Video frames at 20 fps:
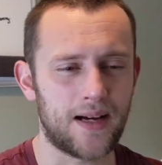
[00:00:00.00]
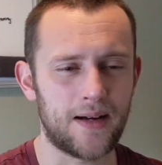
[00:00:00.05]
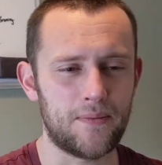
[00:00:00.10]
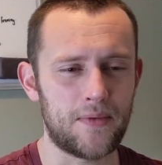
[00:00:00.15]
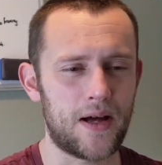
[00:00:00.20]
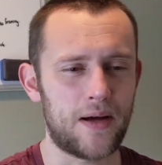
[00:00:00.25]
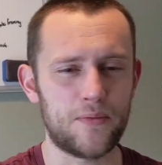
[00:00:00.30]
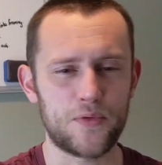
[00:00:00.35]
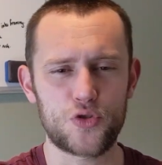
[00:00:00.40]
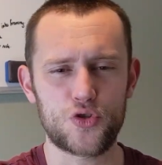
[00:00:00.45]

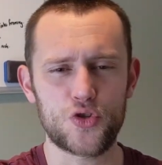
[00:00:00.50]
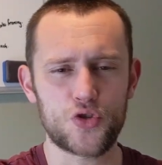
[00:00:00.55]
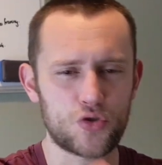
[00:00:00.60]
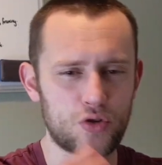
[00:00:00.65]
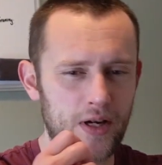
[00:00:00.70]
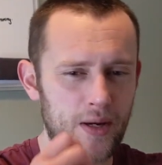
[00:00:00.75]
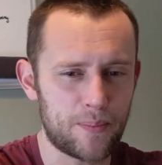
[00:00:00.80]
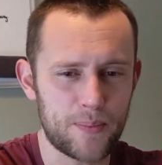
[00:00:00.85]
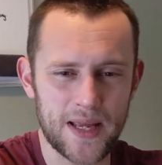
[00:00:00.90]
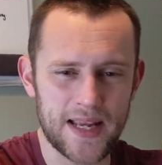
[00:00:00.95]
I'm just
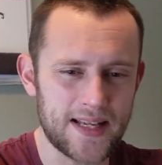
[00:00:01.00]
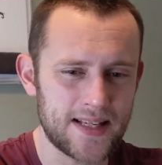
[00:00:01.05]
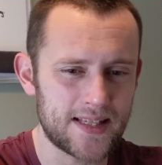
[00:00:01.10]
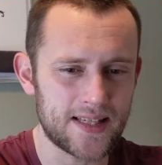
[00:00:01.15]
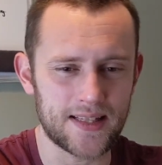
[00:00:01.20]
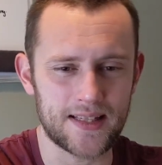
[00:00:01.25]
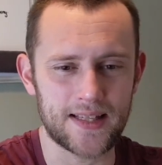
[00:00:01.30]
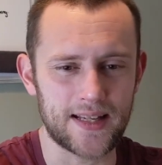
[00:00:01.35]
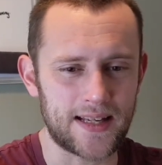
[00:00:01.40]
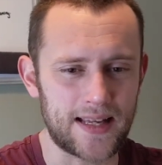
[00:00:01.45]
trying to
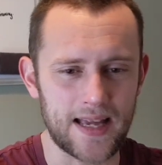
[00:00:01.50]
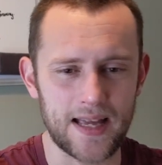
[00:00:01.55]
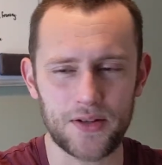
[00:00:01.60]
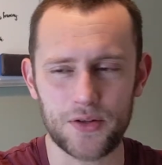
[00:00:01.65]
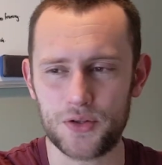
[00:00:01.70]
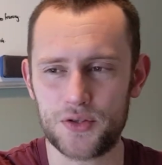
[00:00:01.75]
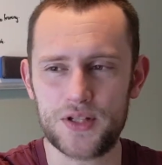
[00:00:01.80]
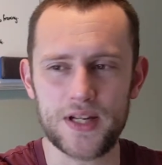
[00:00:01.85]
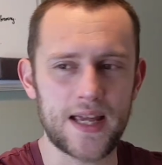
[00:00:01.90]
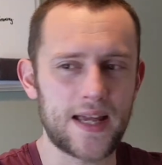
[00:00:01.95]
piece it
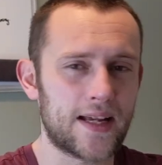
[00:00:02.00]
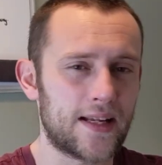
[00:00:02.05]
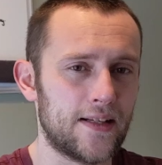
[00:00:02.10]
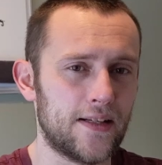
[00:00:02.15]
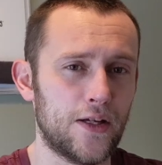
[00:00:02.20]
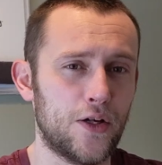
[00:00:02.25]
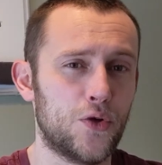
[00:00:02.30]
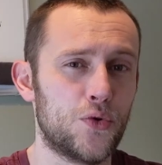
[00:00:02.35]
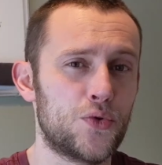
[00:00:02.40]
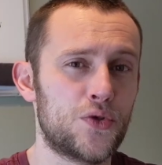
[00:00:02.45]
together, take
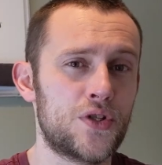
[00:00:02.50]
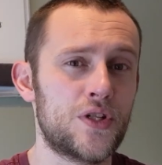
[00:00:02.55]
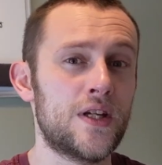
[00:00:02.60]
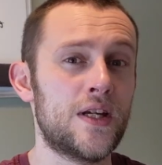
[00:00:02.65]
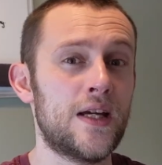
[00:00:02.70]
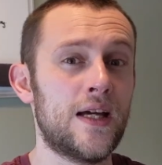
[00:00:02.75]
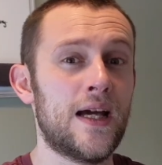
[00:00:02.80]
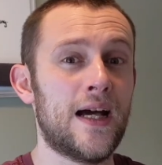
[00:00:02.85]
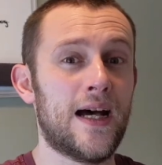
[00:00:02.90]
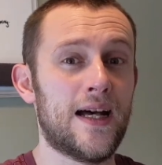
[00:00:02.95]
notes,
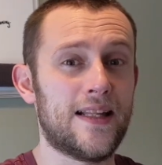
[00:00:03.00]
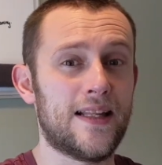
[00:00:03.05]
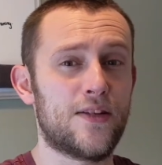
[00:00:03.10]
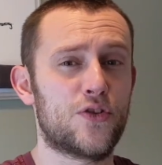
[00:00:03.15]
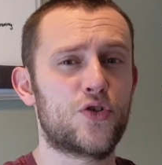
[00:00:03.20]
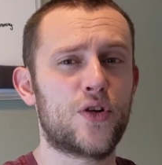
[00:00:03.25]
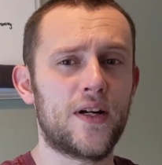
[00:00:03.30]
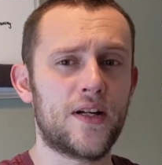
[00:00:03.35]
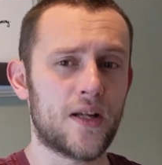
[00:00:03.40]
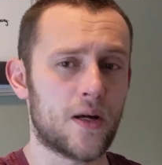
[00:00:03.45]
and then
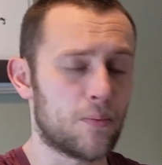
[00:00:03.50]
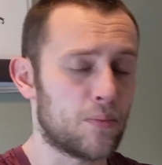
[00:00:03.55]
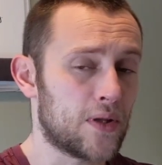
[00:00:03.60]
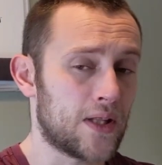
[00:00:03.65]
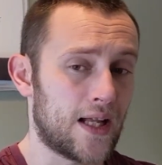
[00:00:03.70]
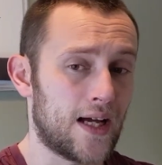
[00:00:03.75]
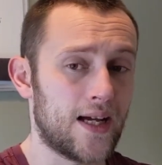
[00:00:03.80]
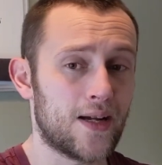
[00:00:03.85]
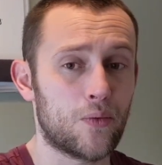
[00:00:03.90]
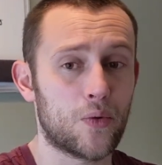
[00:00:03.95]
try to
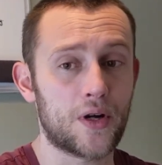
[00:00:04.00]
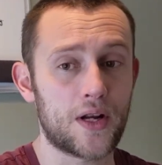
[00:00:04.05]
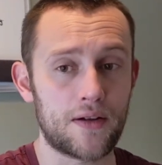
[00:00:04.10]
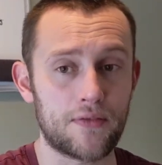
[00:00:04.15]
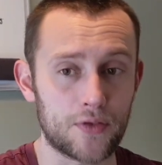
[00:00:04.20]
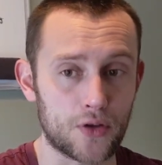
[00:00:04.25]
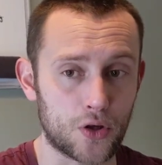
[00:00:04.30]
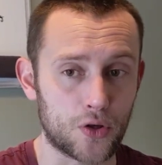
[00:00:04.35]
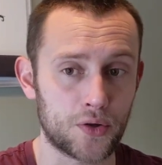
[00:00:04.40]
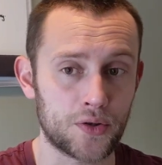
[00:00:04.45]
apply what
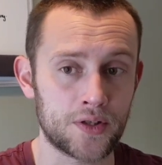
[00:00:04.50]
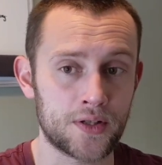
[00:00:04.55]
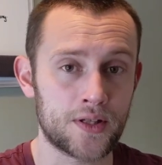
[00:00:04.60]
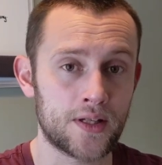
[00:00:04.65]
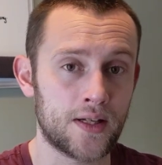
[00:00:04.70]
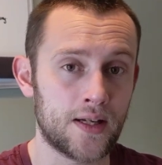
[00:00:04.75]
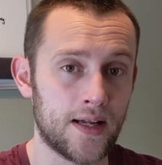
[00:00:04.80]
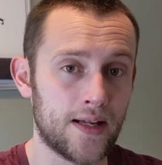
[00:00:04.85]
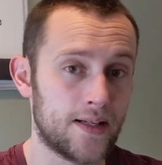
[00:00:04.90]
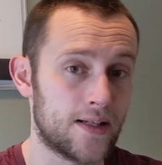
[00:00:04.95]
I've learned
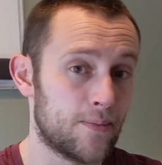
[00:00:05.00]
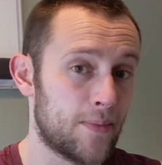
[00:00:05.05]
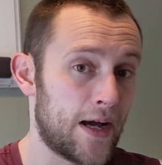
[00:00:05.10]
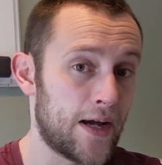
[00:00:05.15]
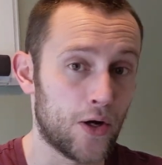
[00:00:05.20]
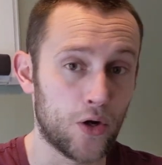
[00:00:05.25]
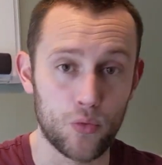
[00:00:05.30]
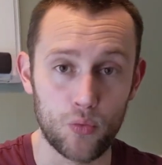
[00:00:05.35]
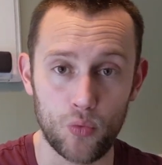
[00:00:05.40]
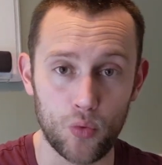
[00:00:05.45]
into
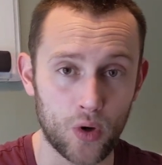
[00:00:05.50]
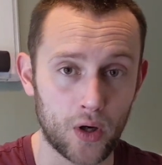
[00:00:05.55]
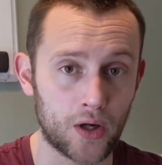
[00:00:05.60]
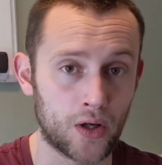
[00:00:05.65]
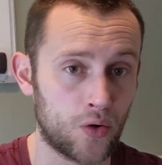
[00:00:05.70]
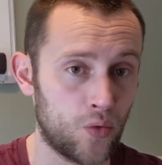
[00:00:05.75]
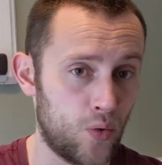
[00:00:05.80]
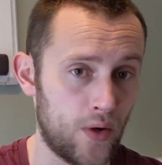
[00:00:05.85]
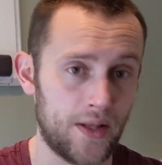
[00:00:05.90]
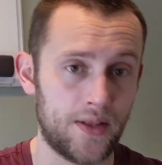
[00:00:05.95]
my own
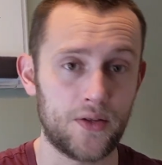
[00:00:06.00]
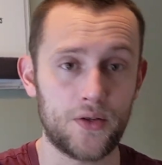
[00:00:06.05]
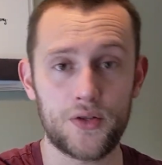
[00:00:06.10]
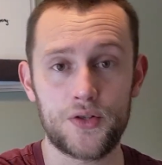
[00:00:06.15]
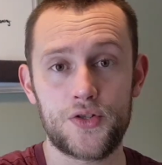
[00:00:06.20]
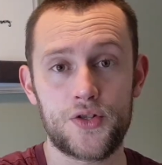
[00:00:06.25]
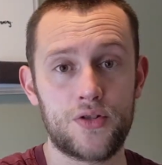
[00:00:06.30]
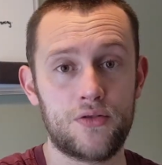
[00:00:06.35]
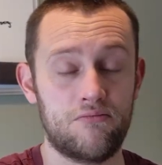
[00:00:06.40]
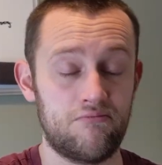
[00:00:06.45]
work, whether
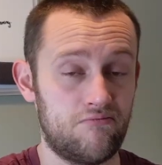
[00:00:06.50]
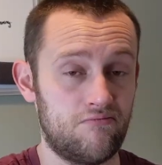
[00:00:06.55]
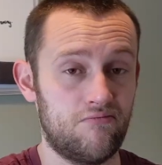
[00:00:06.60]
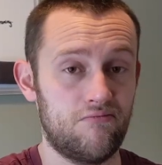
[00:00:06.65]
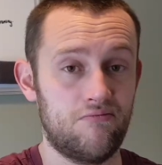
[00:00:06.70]
it's